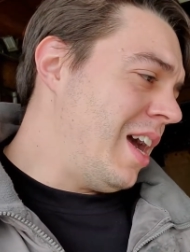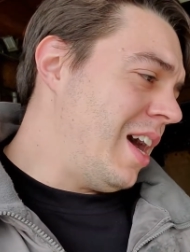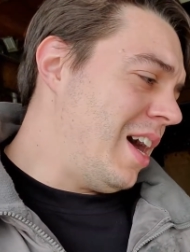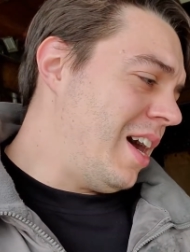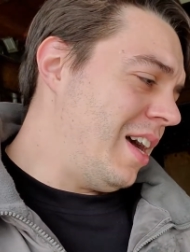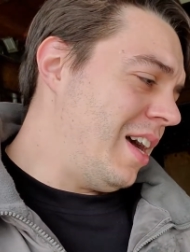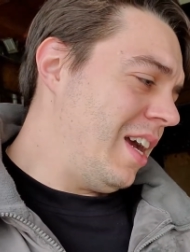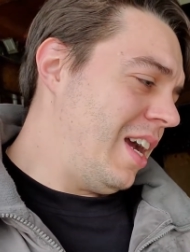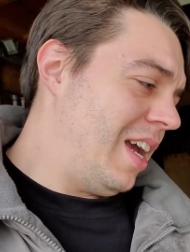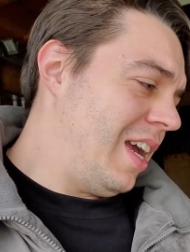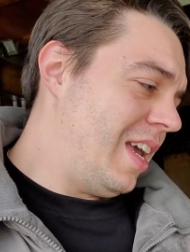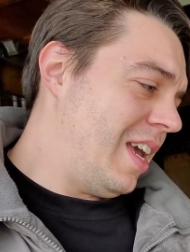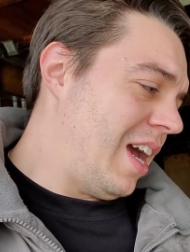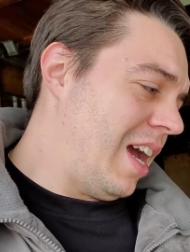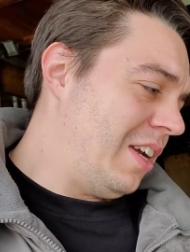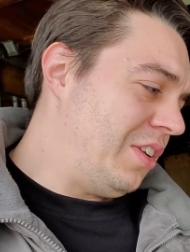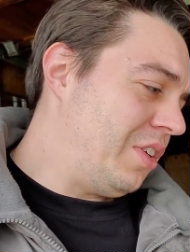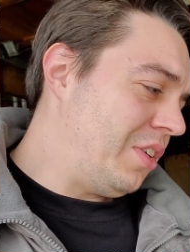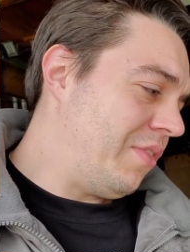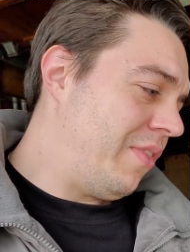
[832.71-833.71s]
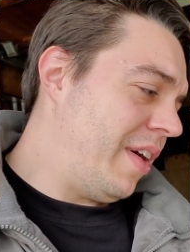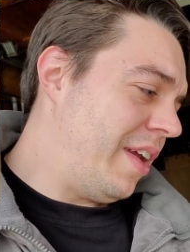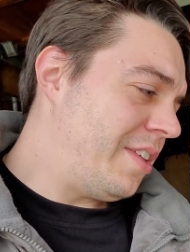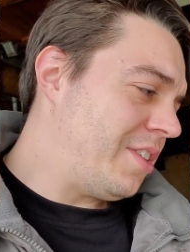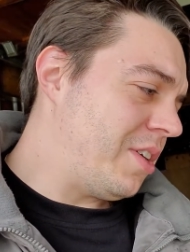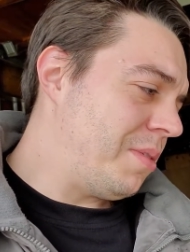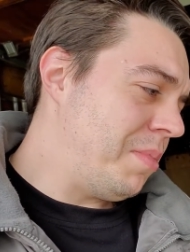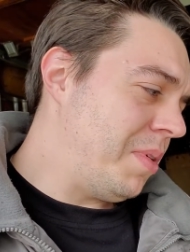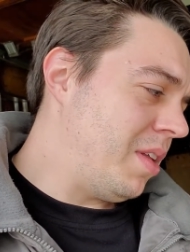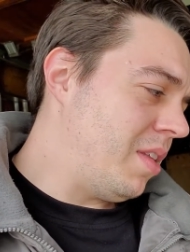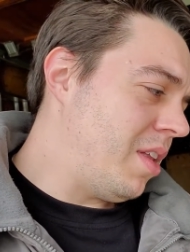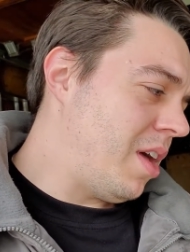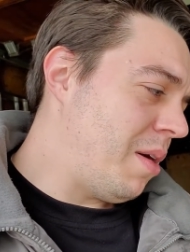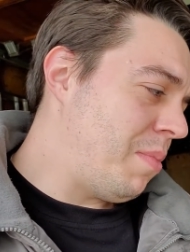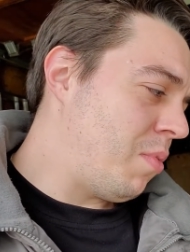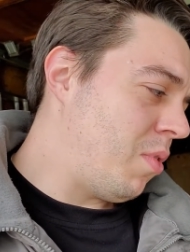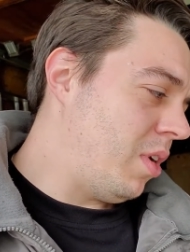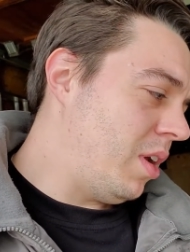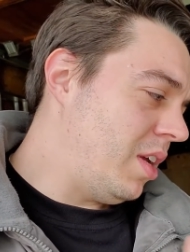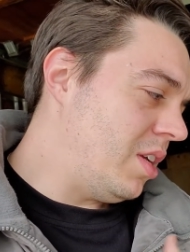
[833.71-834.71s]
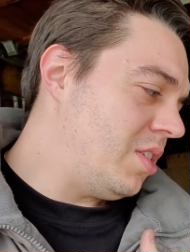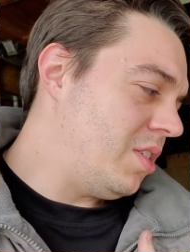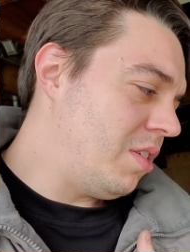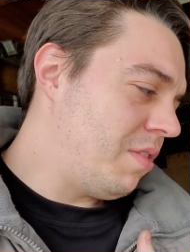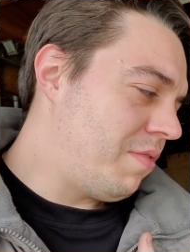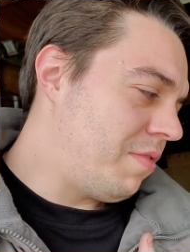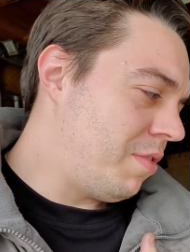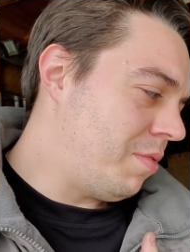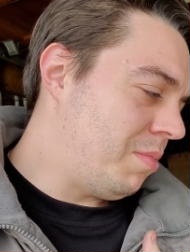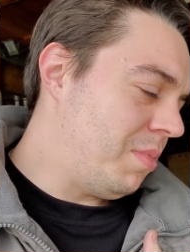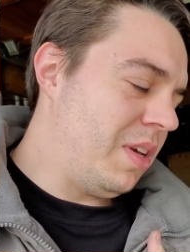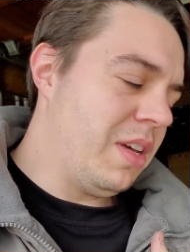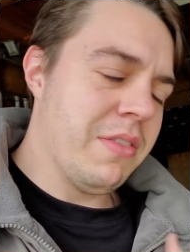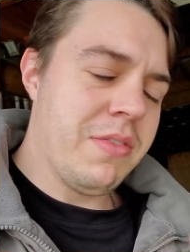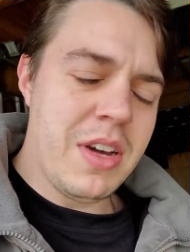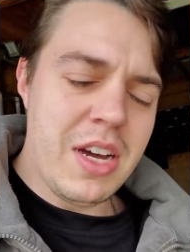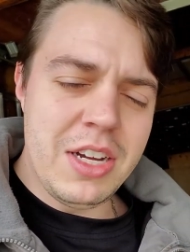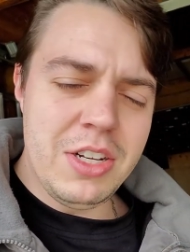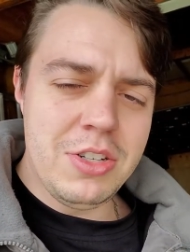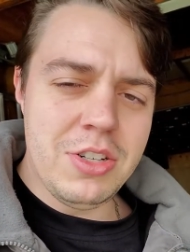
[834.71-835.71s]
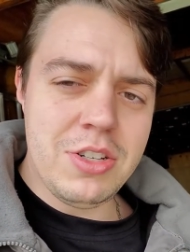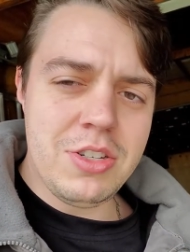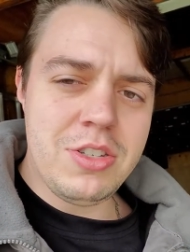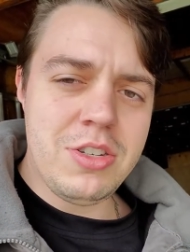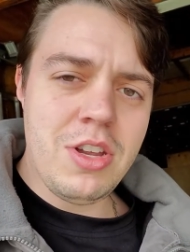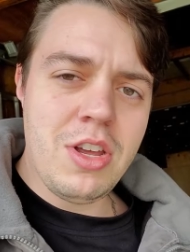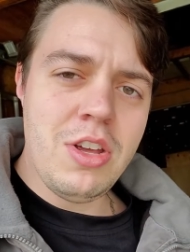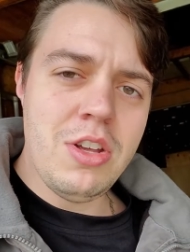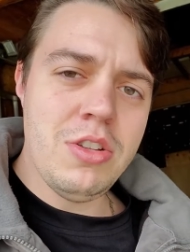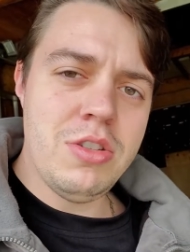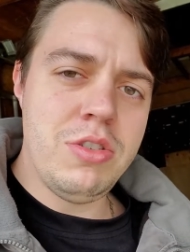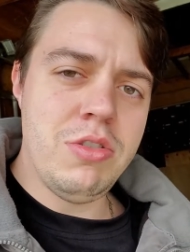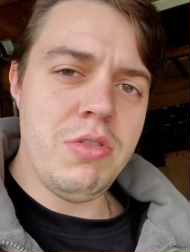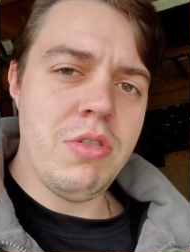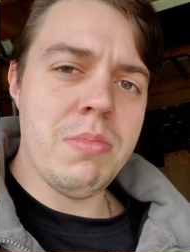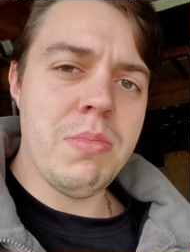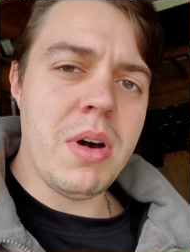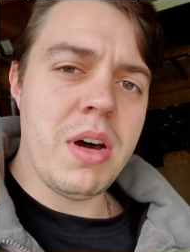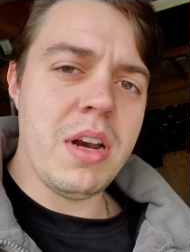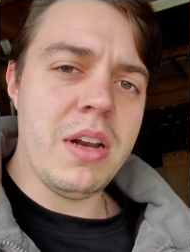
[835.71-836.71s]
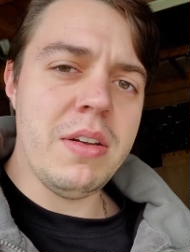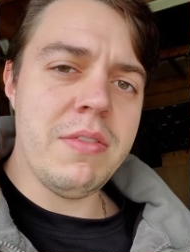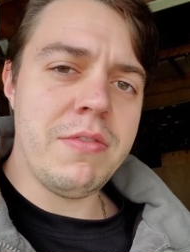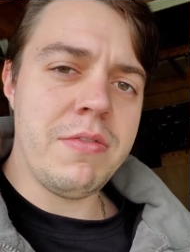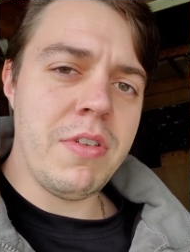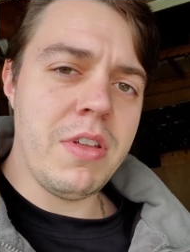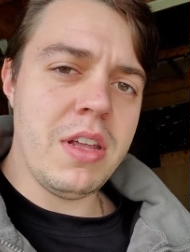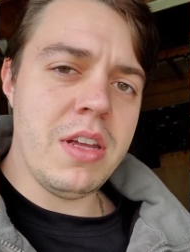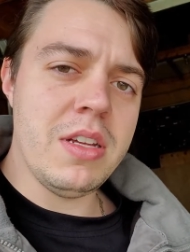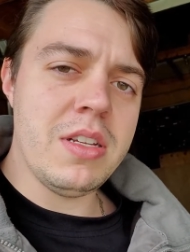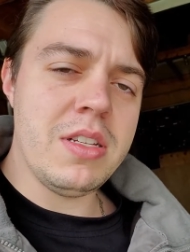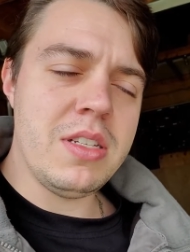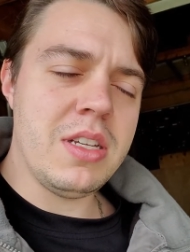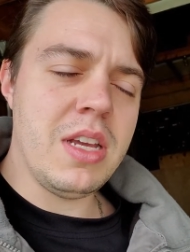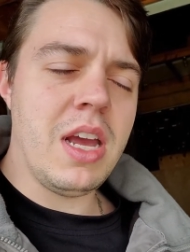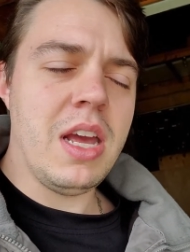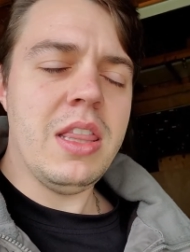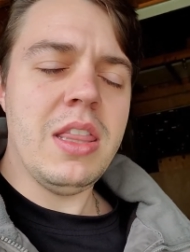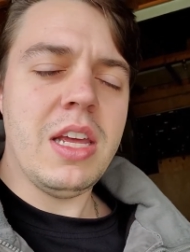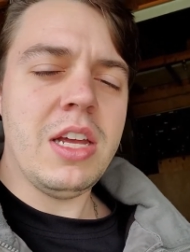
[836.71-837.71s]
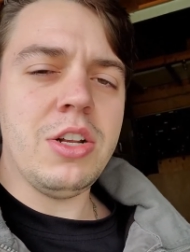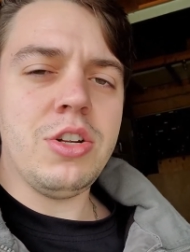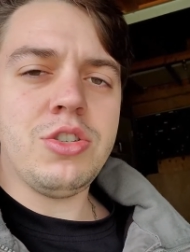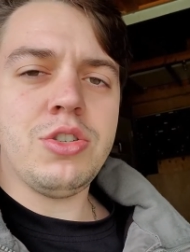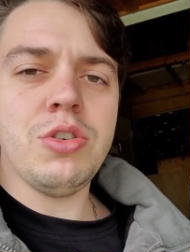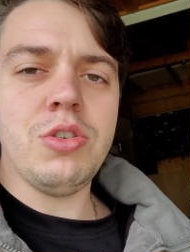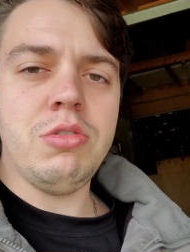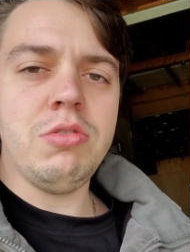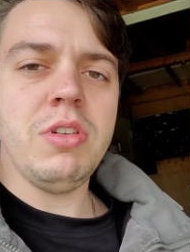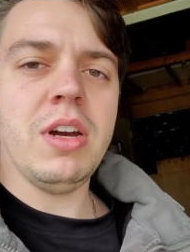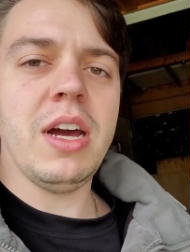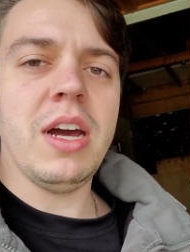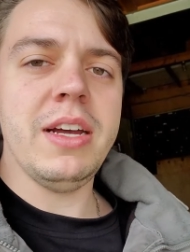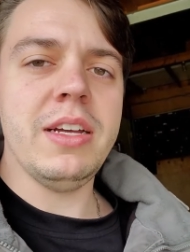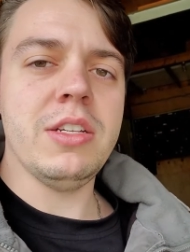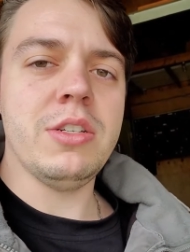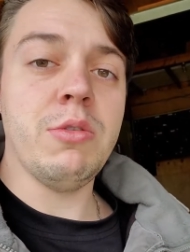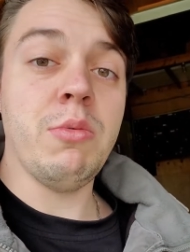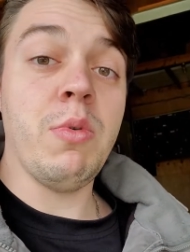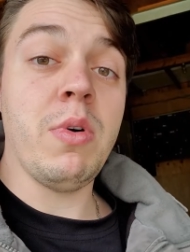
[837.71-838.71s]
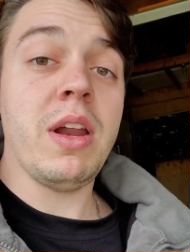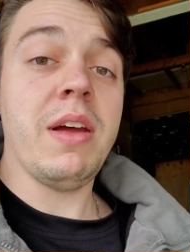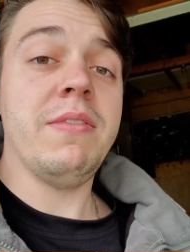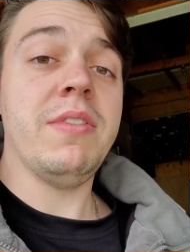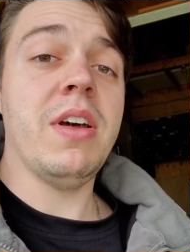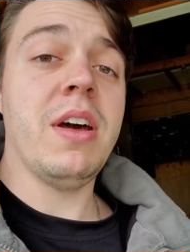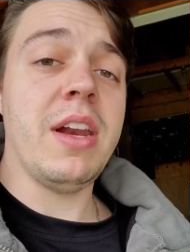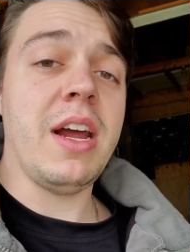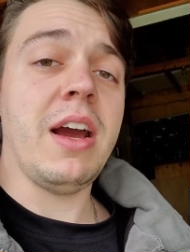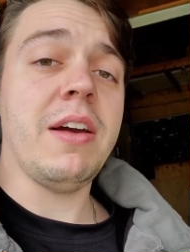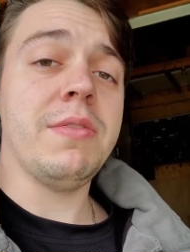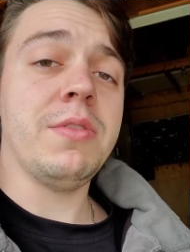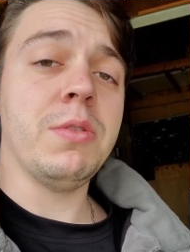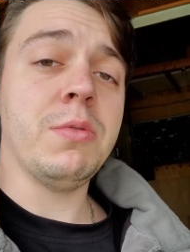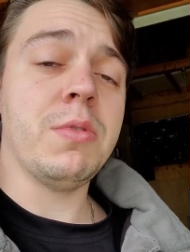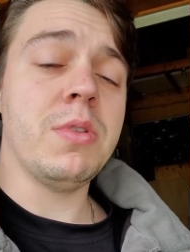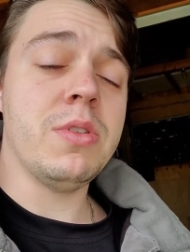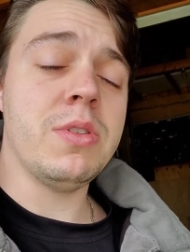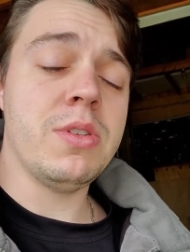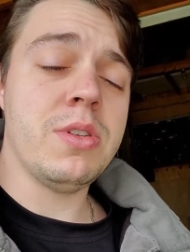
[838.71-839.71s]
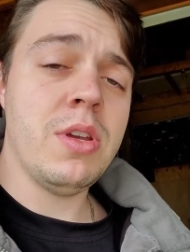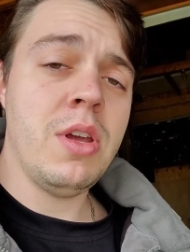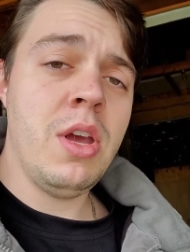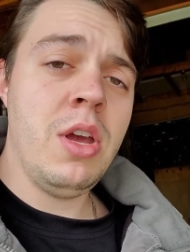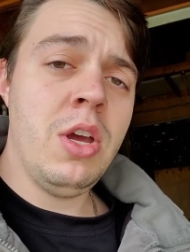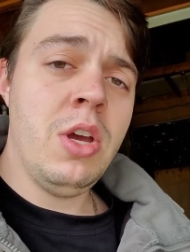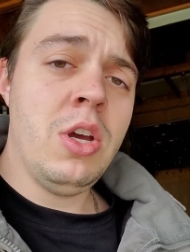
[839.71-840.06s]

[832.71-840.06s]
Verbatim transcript: Uh, I just find it's going to be a lot more easier for me if I just do the mod for this and then show you guys what I've done afterwards.